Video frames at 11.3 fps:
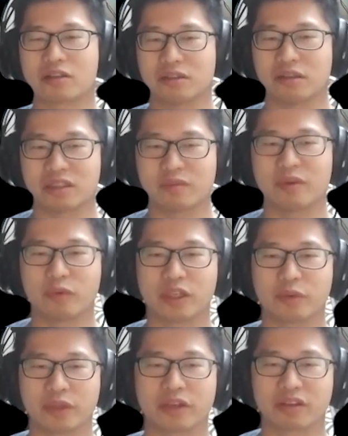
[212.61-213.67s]
So it's been a really,
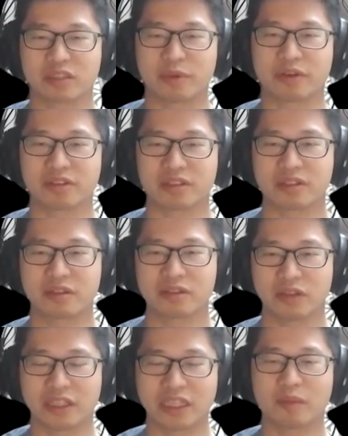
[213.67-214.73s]
really good experience.
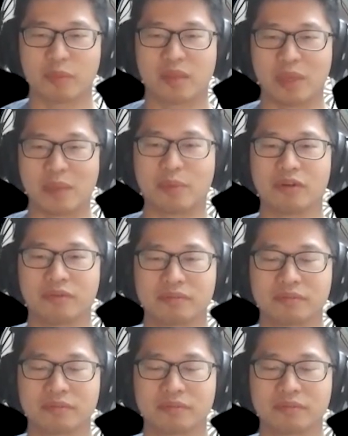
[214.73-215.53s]
So I think the people.